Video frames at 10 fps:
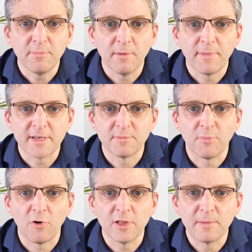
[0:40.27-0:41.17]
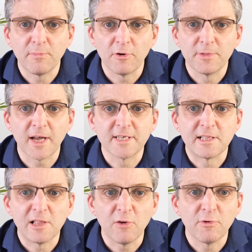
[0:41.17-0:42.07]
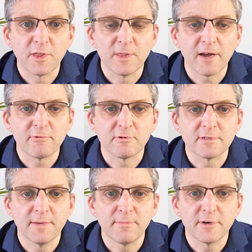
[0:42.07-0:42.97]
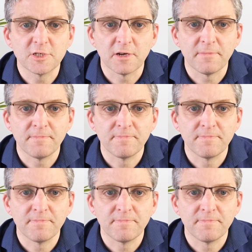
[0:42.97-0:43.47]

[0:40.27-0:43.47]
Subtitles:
pump has a boiling point that is lower than the outdoor temperature.